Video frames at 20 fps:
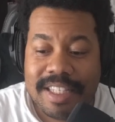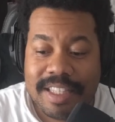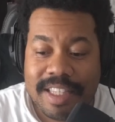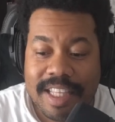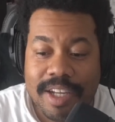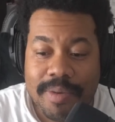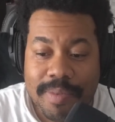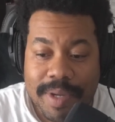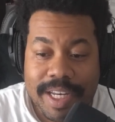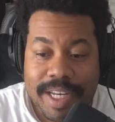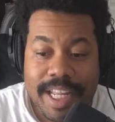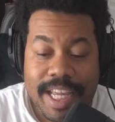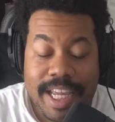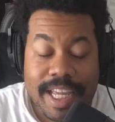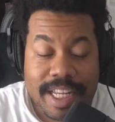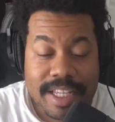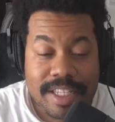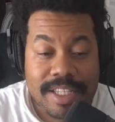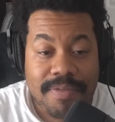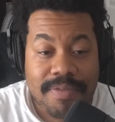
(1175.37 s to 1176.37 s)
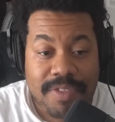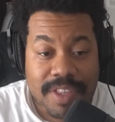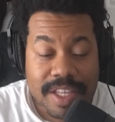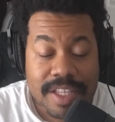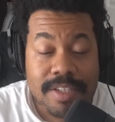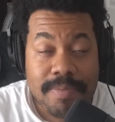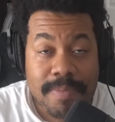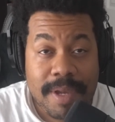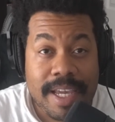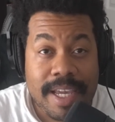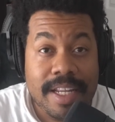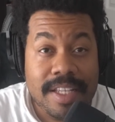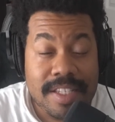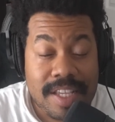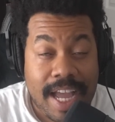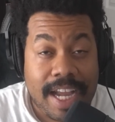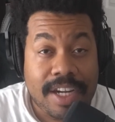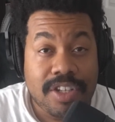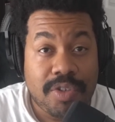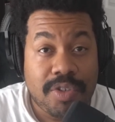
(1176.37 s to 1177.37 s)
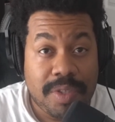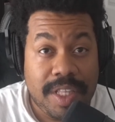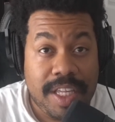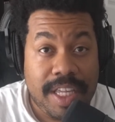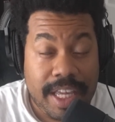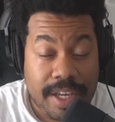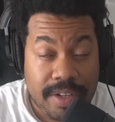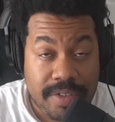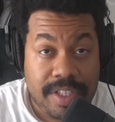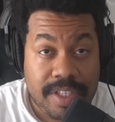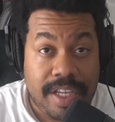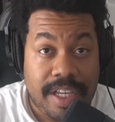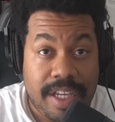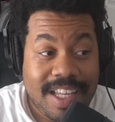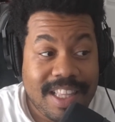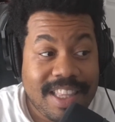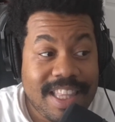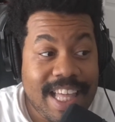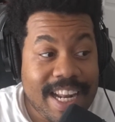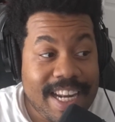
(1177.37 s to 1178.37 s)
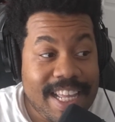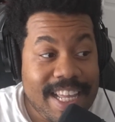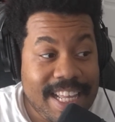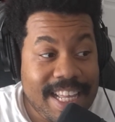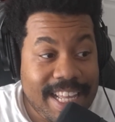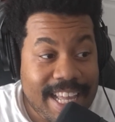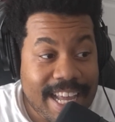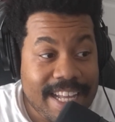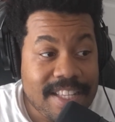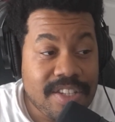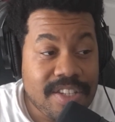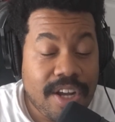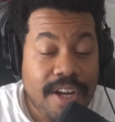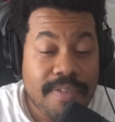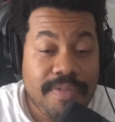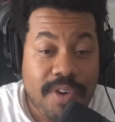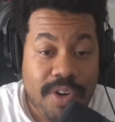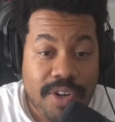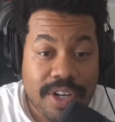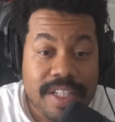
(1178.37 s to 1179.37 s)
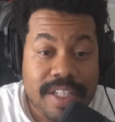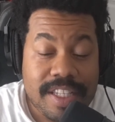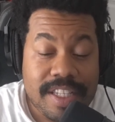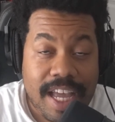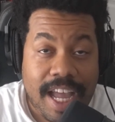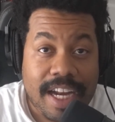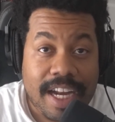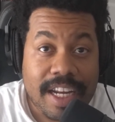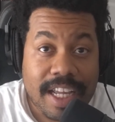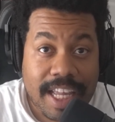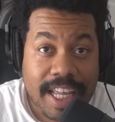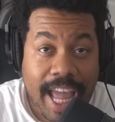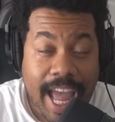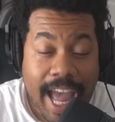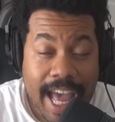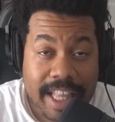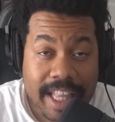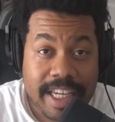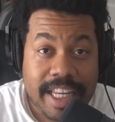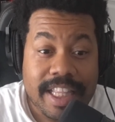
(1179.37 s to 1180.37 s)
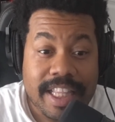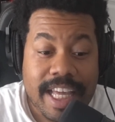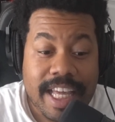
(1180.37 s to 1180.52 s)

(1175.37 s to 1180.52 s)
thing we need is, if this man is actually guilty, that he gets off on a technicality.